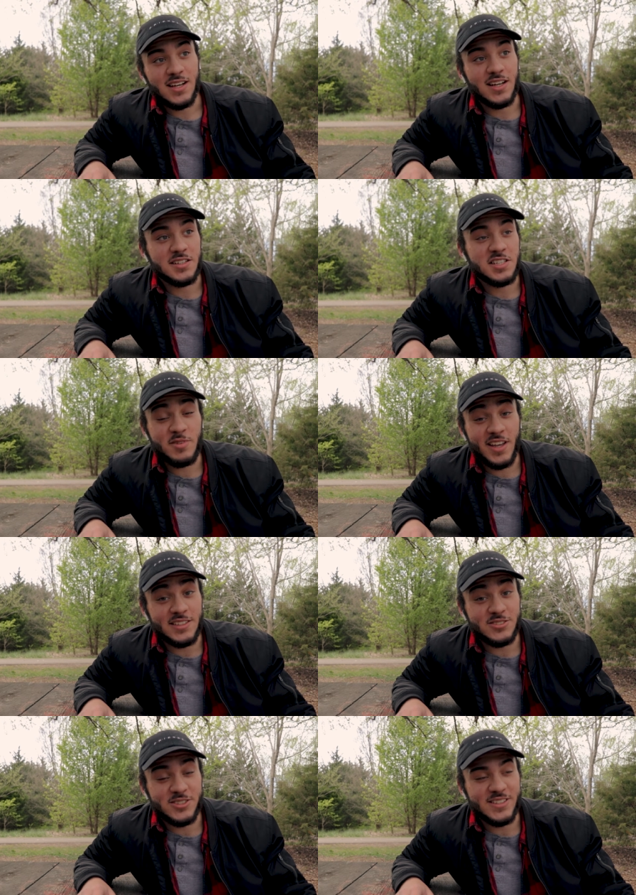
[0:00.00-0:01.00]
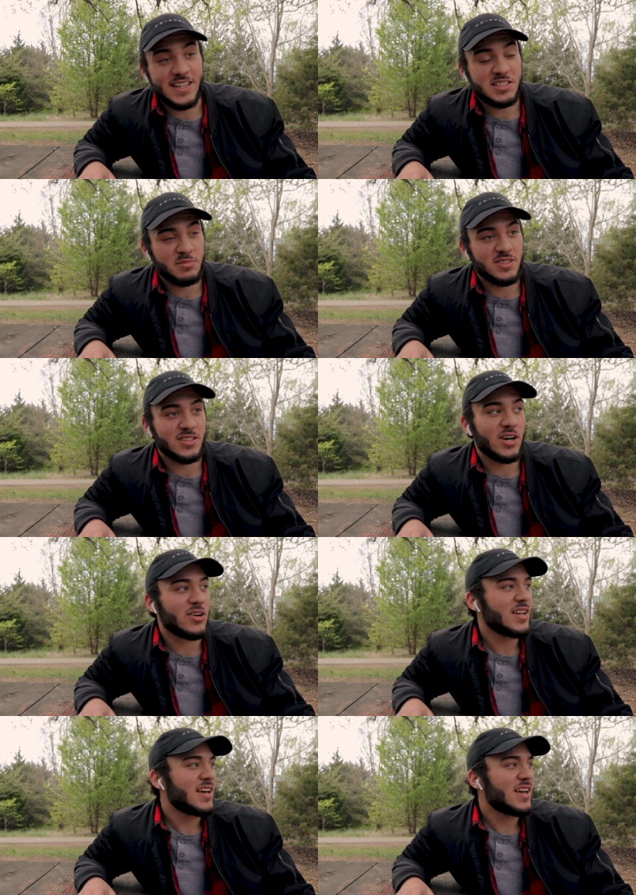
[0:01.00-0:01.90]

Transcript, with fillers: Uh, some of you guys know that, some of you don't.